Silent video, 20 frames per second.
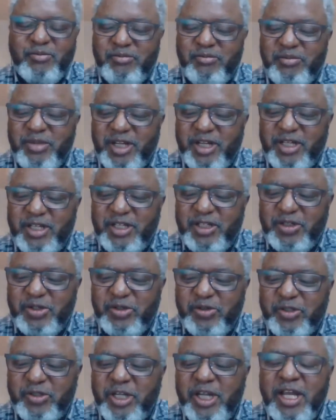big
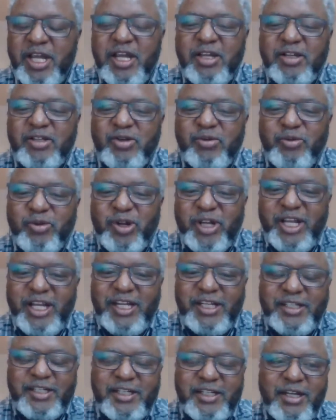issues. So from
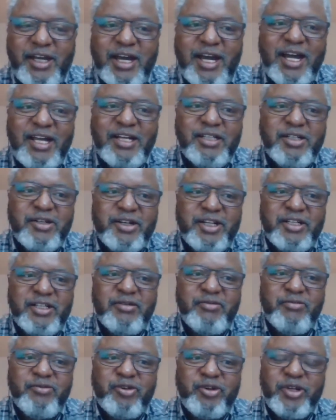1800,
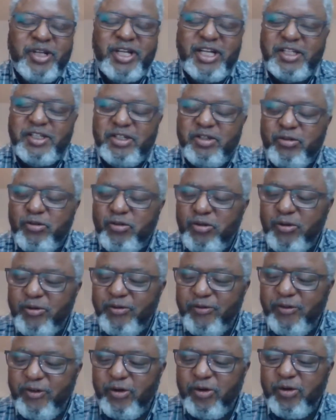from
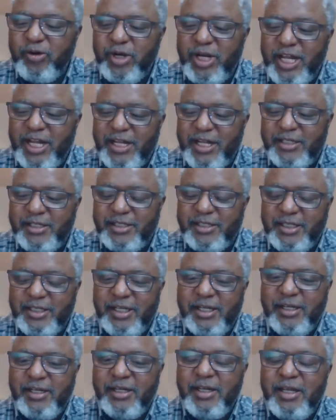1804, I can
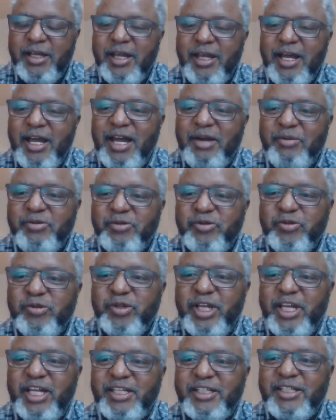say, up to
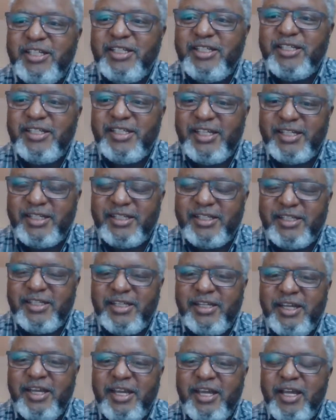
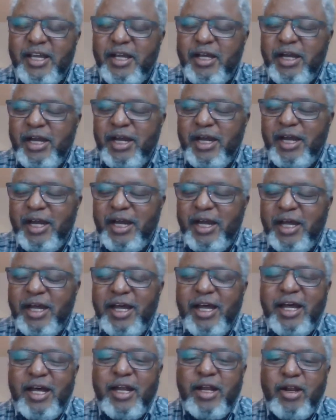1860,
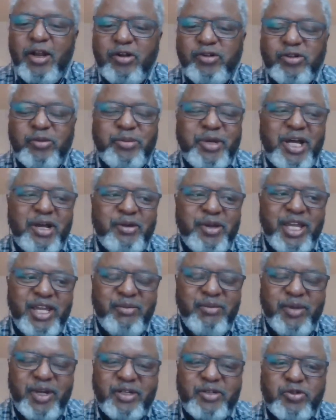a lot of
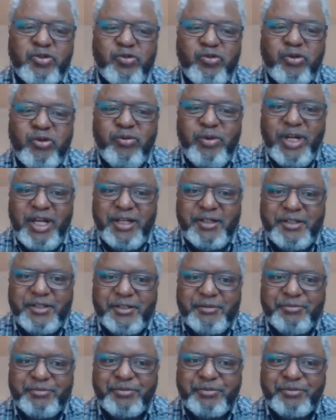upheavals took place.